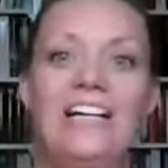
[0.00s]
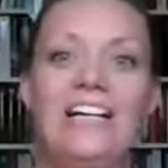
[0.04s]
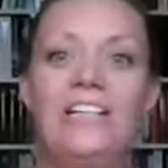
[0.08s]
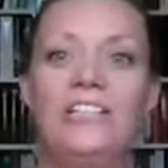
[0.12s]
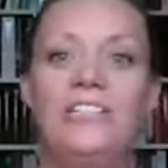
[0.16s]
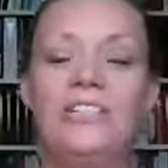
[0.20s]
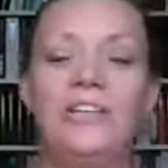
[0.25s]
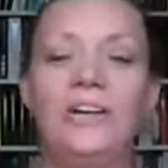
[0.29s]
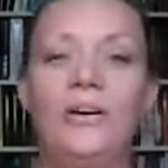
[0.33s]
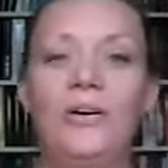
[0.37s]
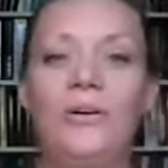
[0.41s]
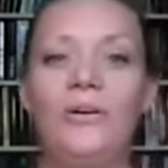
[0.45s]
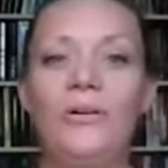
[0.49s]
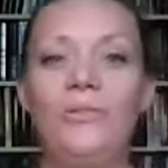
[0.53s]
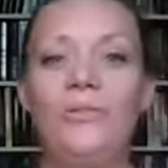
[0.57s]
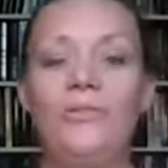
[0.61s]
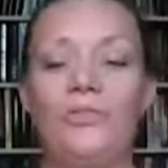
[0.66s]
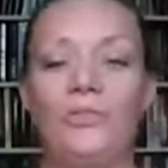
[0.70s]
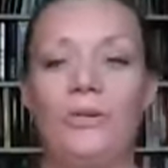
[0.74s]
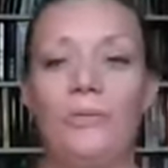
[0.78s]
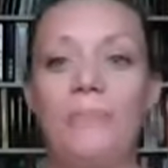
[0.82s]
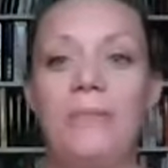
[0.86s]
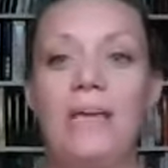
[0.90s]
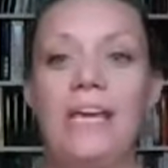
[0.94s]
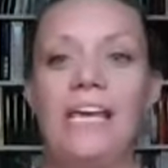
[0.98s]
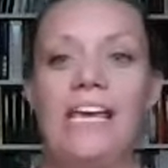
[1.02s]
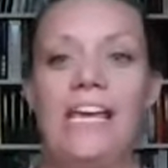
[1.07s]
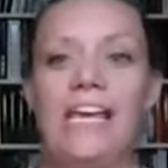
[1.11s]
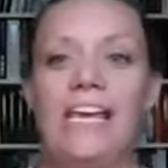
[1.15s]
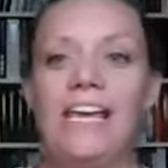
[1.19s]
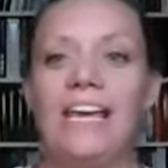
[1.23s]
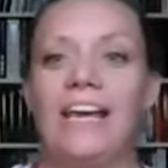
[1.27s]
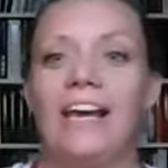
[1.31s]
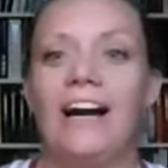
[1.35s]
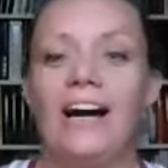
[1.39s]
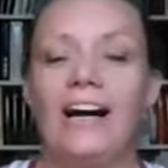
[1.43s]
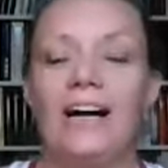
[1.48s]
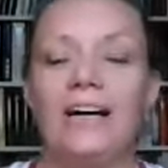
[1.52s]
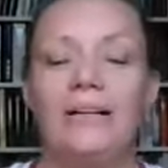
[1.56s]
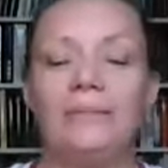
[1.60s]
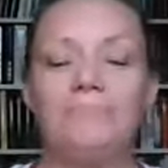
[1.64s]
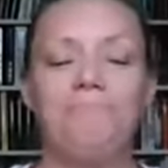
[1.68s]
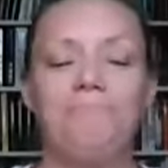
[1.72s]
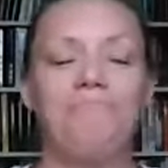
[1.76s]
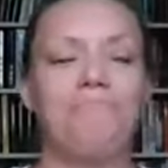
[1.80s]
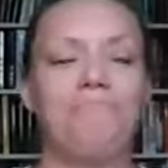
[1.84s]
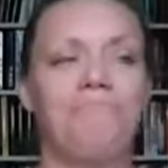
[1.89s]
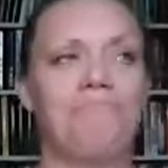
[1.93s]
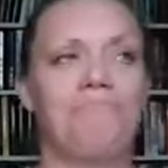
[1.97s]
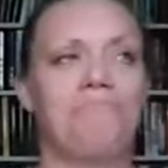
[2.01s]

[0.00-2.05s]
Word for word: So for me, um,